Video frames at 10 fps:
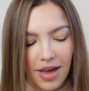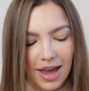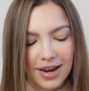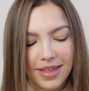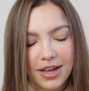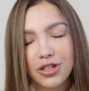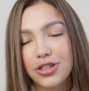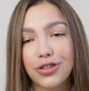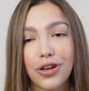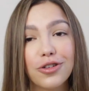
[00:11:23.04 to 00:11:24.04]
and they're
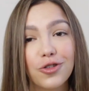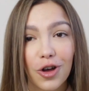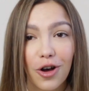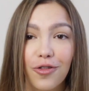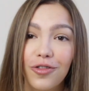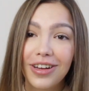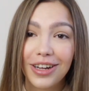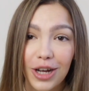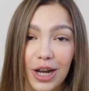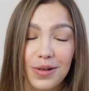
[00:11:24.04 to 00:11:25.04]
just so soft
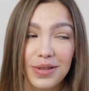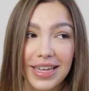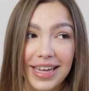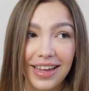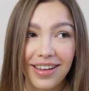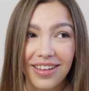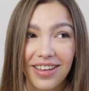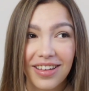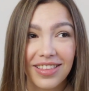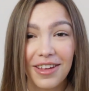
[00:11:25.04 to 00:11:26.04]
and cosy.
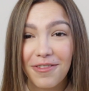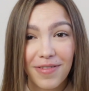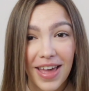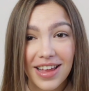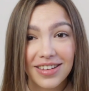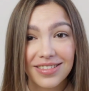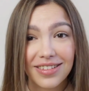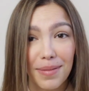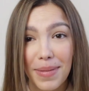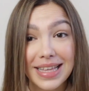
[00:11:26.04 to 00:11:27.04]
They fit
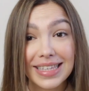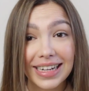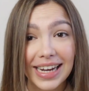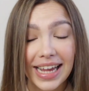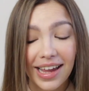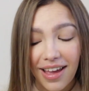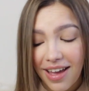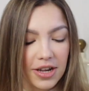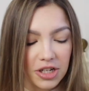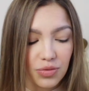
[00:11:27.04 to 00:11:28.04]
amazingly
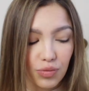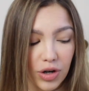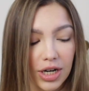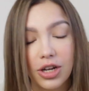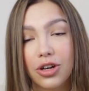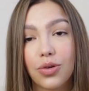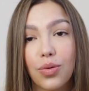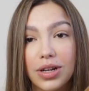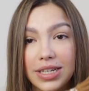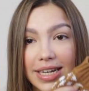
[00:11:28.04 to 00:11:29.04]
and they're just really good
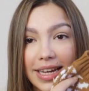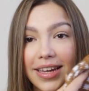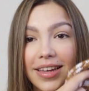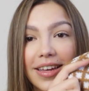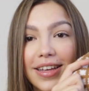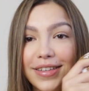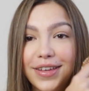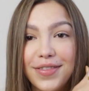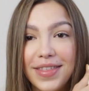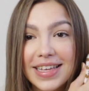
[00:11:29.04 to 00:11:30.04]
quality.
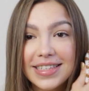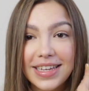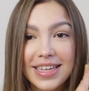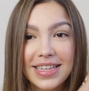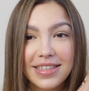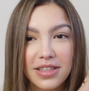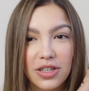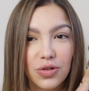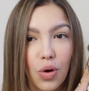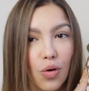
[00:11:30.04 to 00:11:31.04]
So this is the
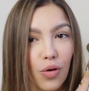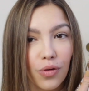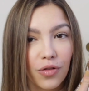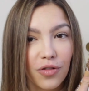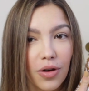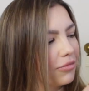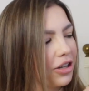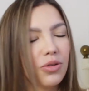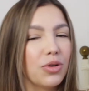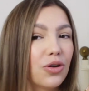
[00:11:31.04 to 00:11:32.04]
sort of, I
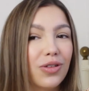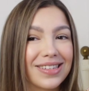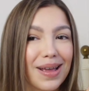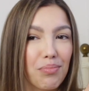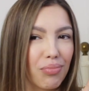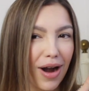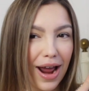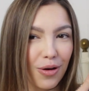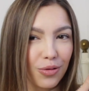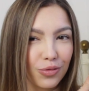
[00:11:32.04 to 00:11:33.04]
don't know what you call this, like
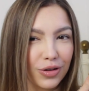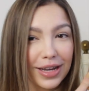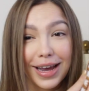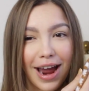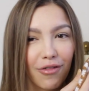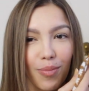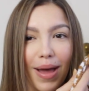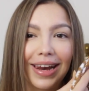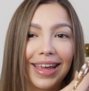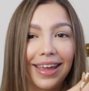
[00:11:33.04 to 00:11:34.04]
brown
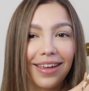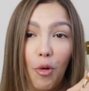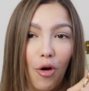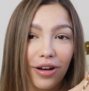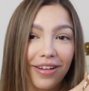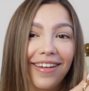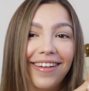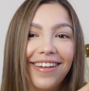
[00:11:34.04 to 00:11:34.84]
caramelly one,